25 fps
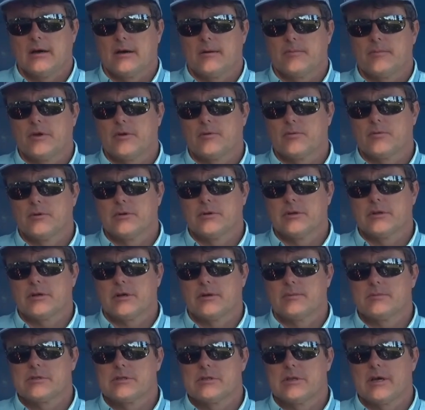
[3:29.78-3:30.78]
It really
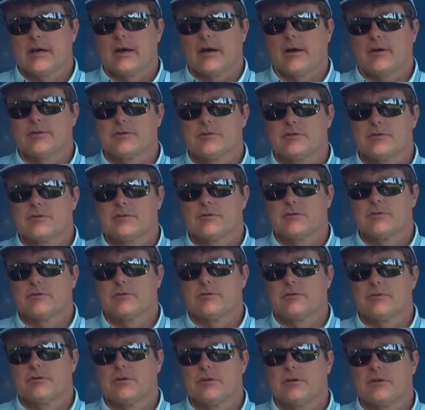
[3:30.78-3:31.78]
comes down to
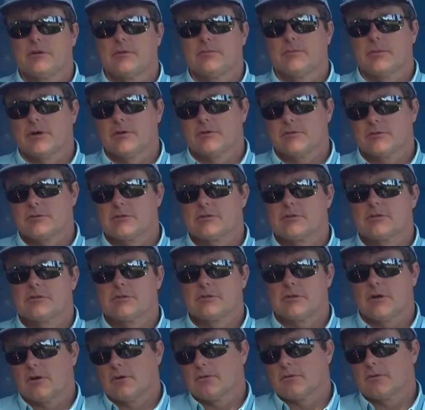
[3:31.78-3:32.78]
the boat
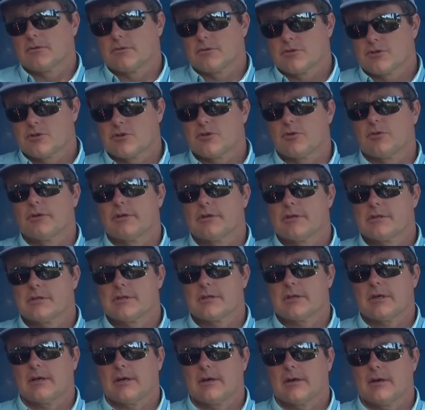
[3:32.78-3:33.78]
owner's choice
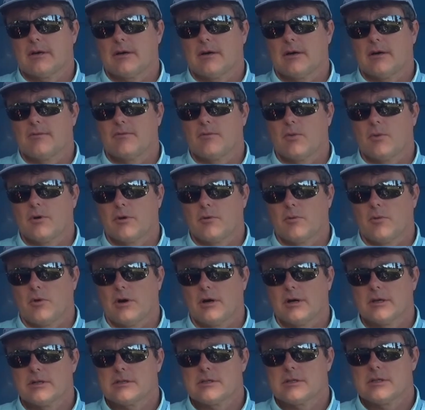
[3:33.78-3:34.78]
of what he
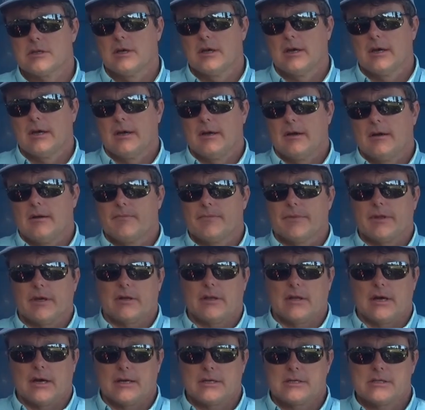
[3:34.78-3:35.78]
wants. A
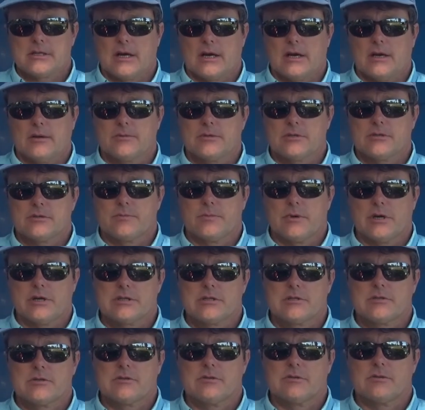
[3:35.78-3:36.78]
lot of times it's
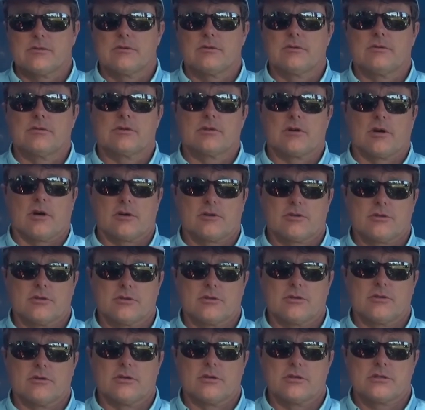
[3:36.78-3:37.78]
best to talk to a
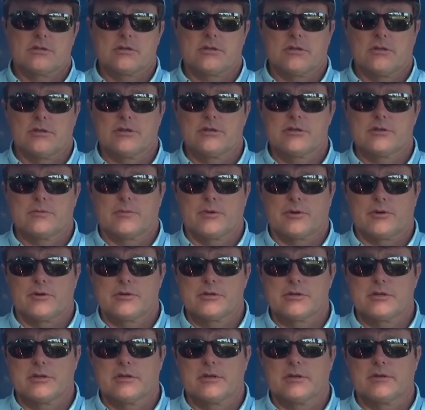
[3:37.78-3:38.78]
good installation
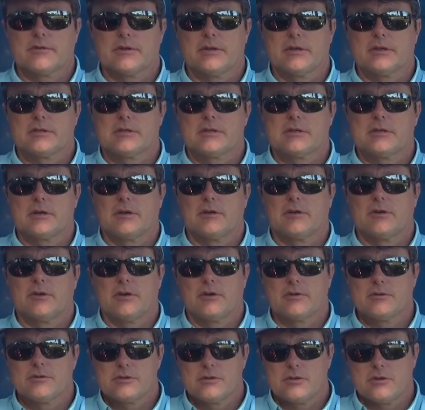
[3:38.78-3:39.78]
person that
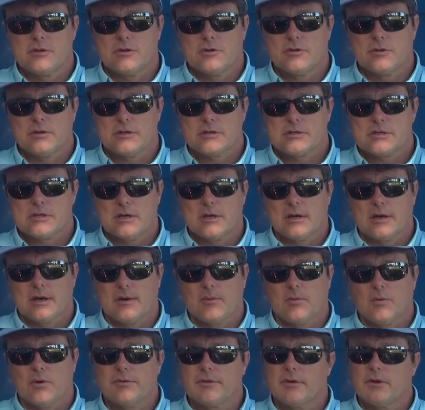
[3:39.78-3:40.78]
knows the units
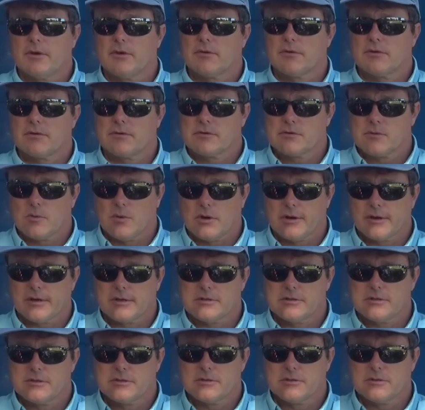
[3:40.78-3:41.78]
and what the owner is wanting
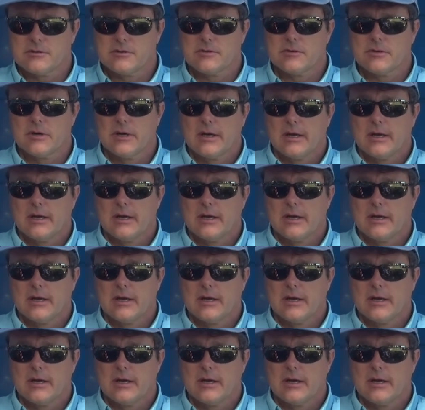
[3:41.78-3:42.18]
to do,